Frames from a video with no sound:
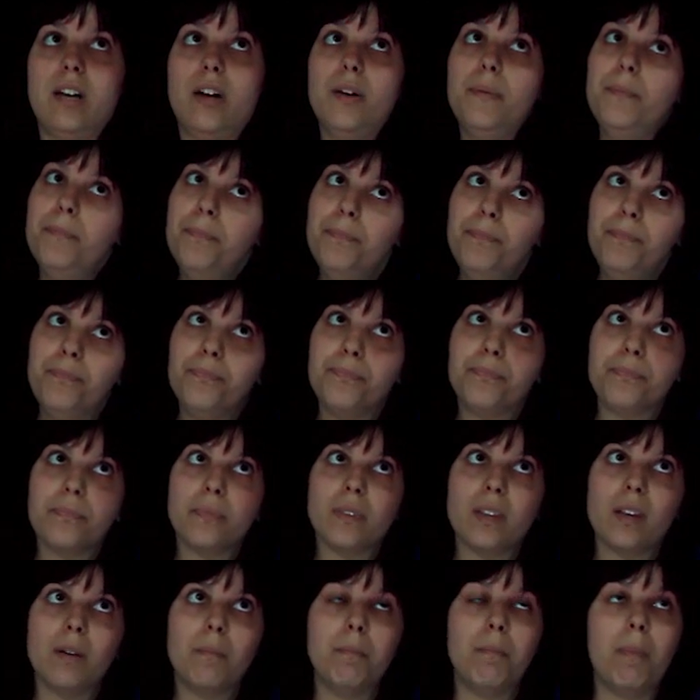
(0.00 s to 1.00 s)
own,
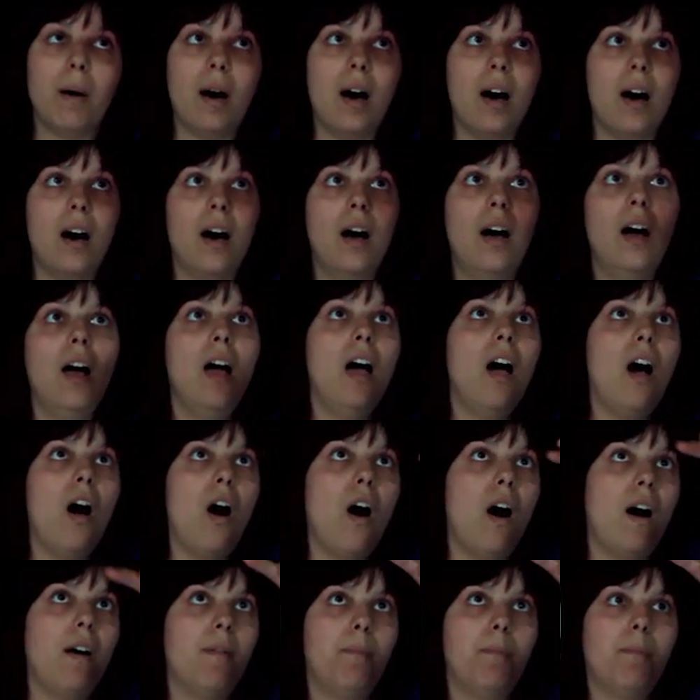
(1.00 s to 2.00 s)
but
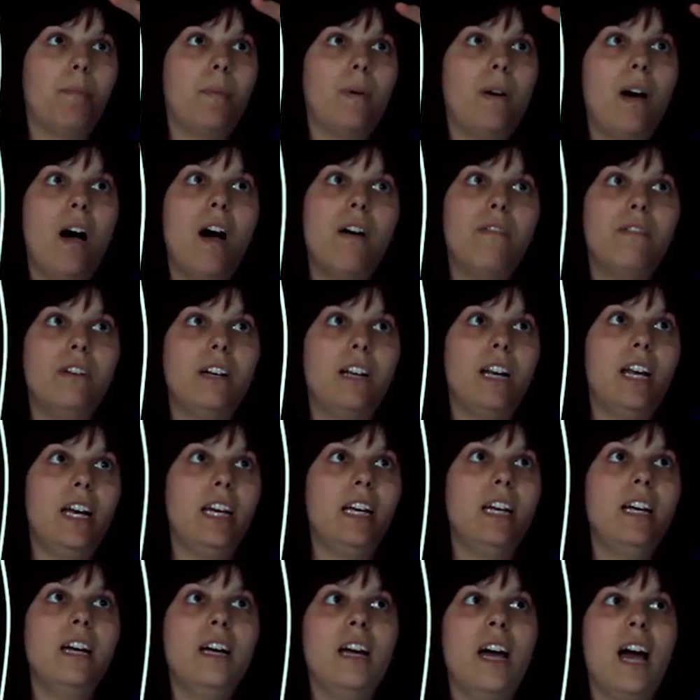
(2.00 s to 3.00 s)
I
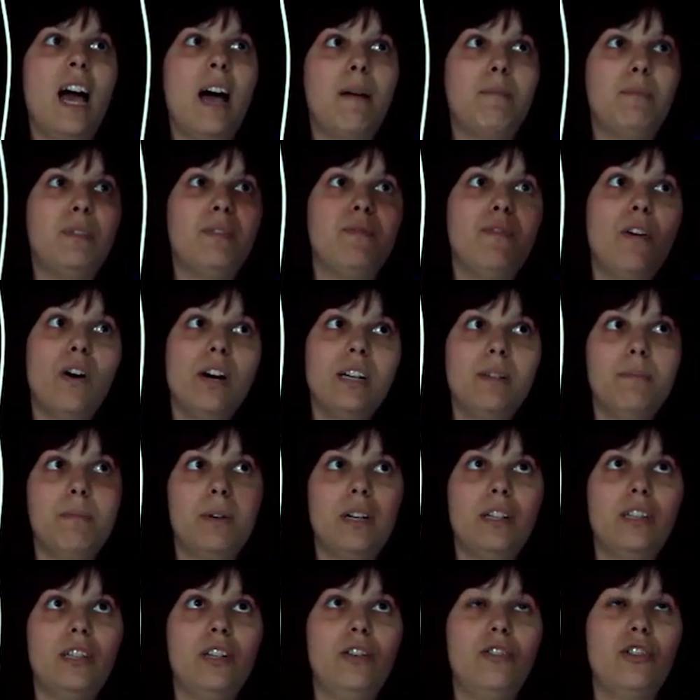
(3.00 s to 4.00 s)
currently am dividing
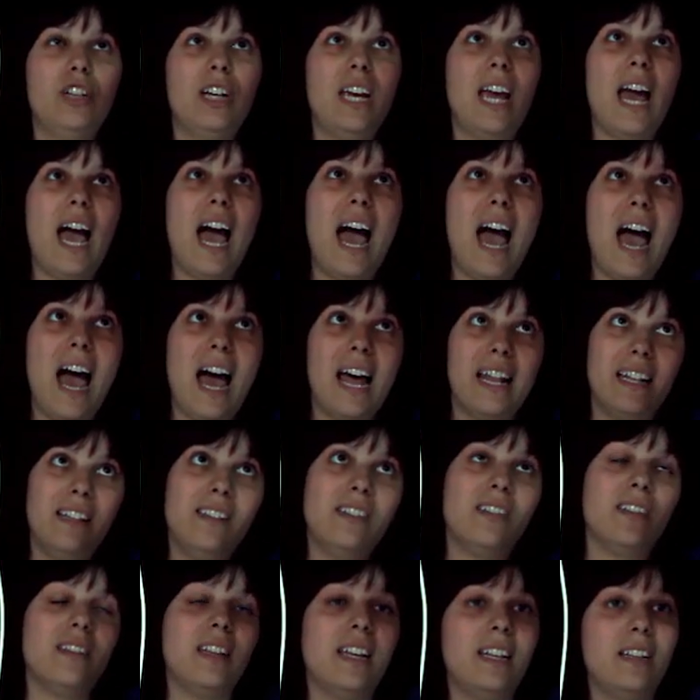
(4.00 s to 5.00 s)
by 2g
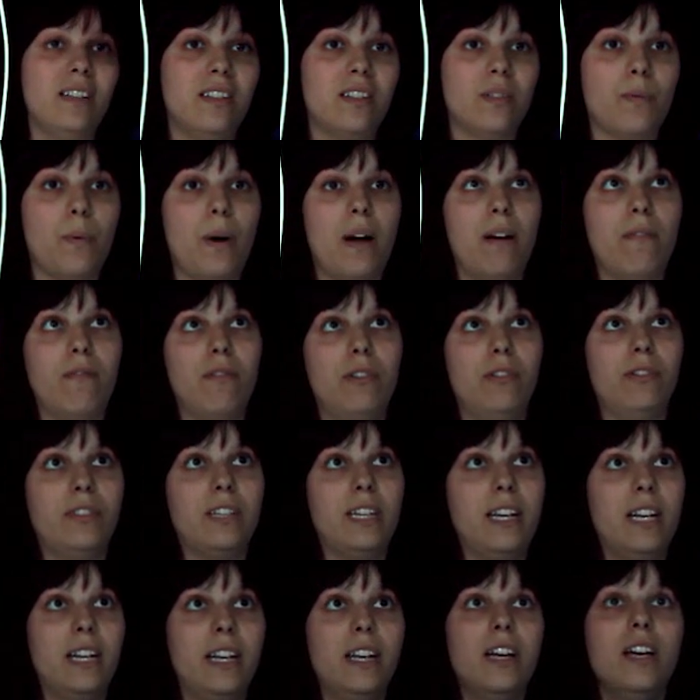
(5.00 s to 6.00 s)
and then square
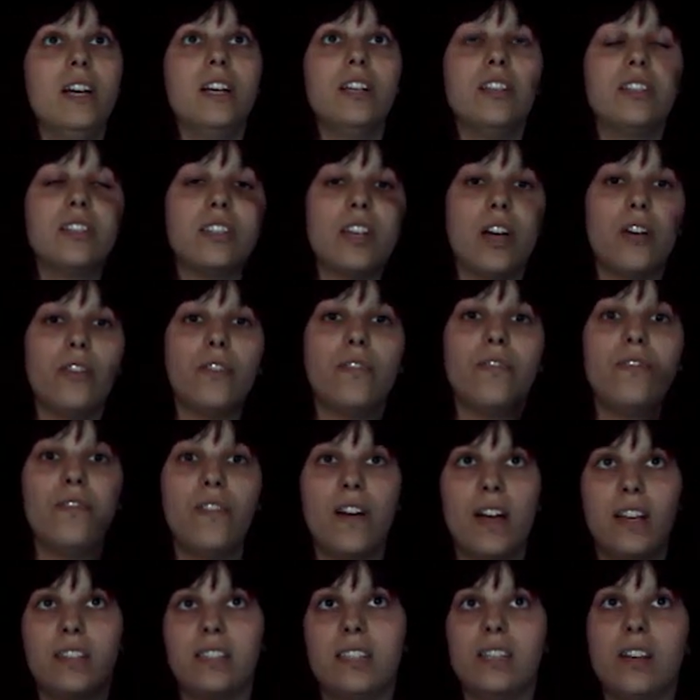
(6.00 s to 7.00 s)
rooting. So the
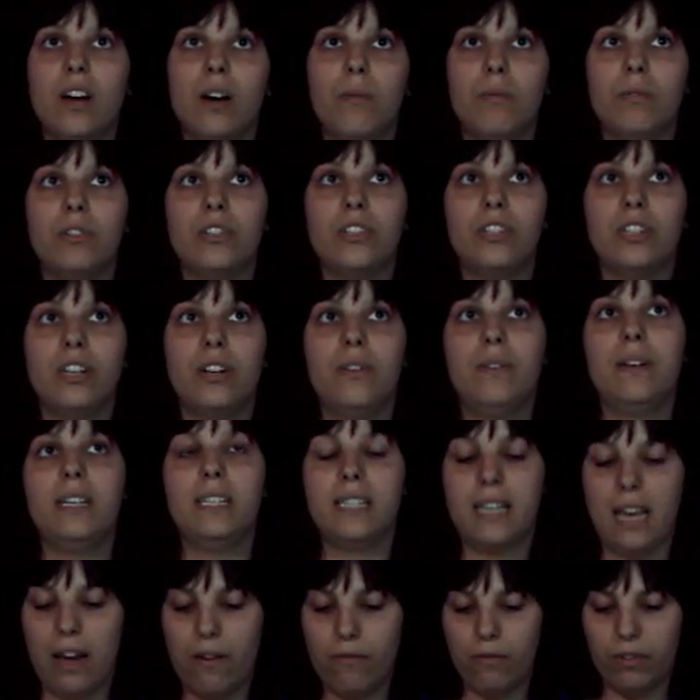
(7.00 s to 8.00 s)
first thing I want to do
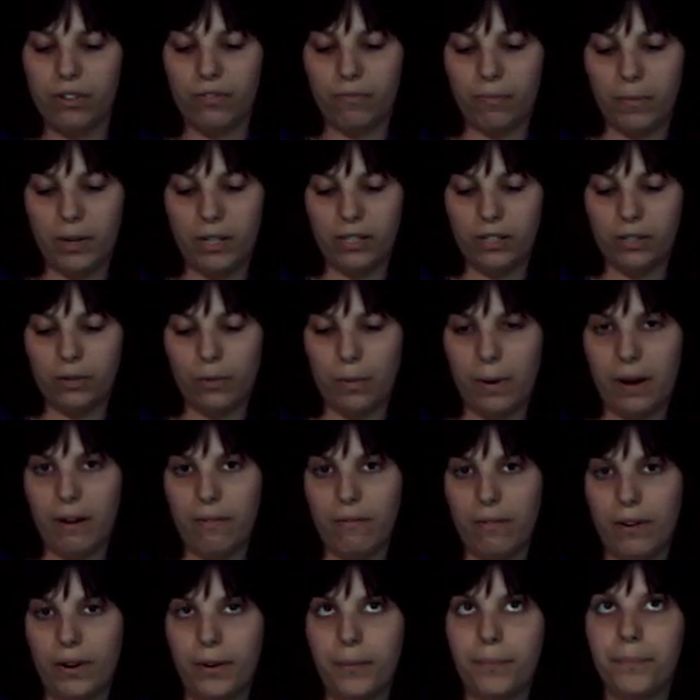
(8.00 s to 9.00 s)
is get rid of my square
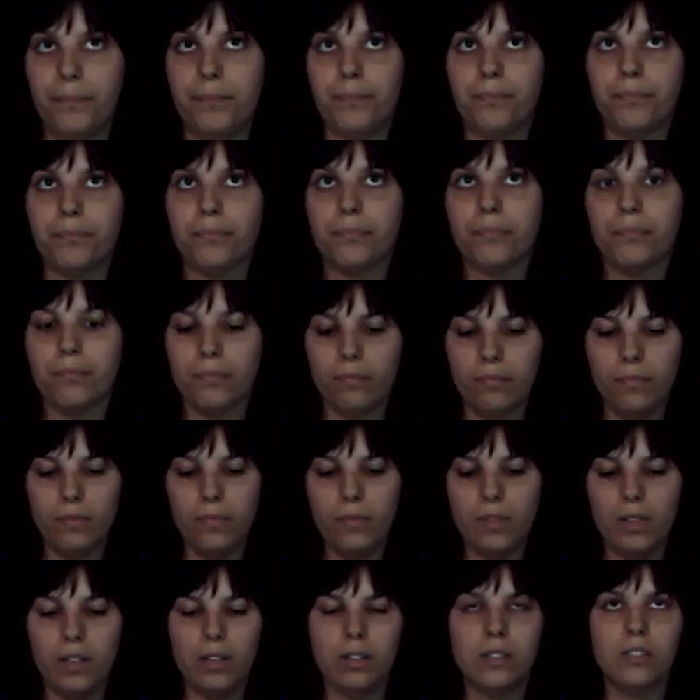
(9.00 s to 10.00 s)
root.
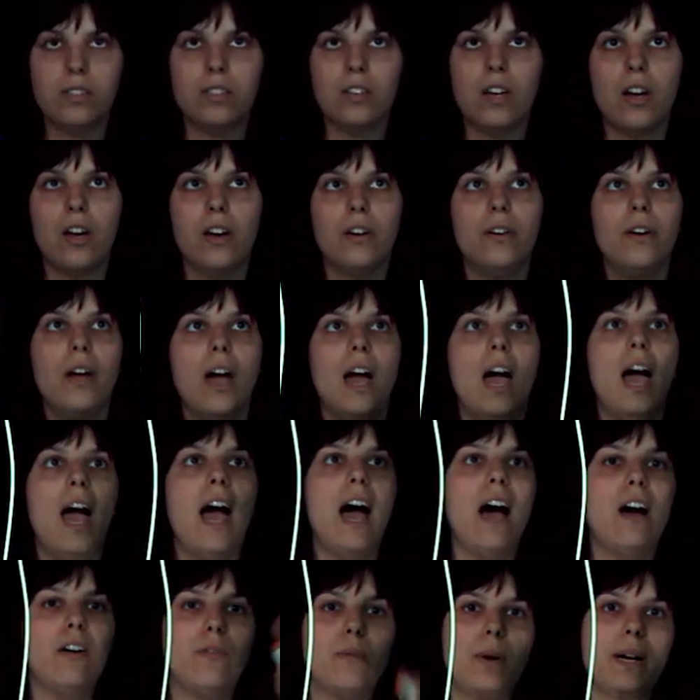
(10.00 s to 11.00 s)
So
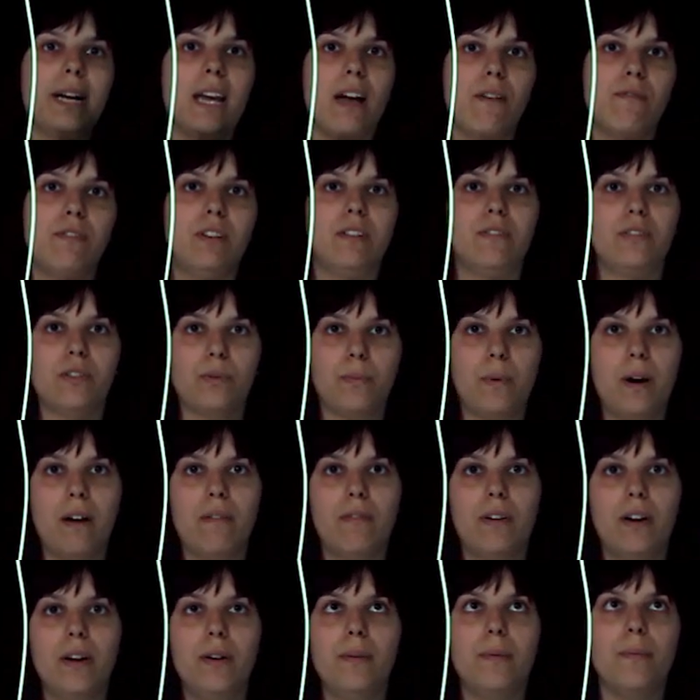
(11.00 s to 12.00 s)
how do I get rid of square
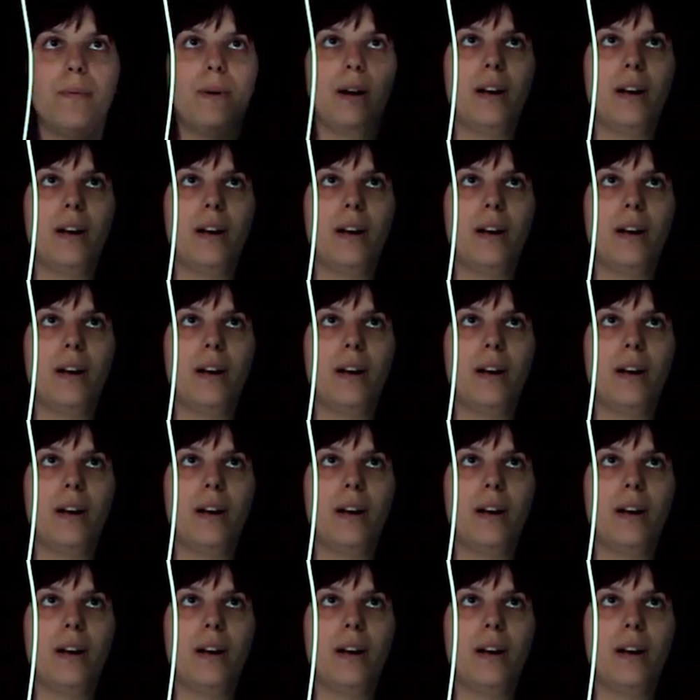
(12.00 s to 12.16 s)
root?